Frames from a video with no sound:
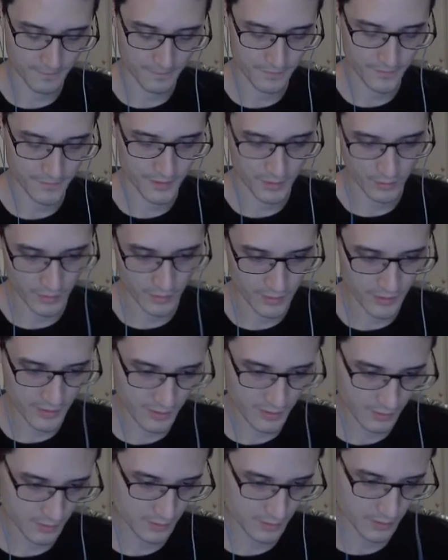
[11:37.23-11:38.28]
so it could
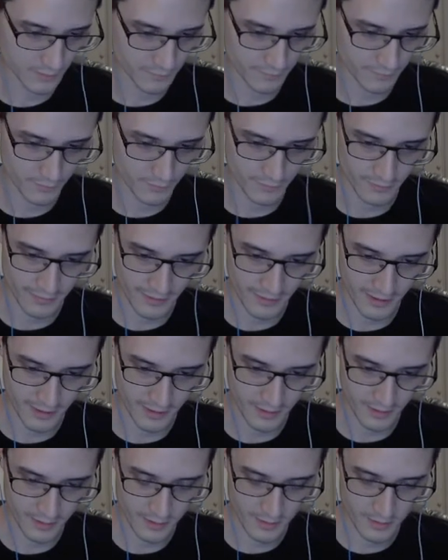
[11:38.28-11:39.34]
still convert that.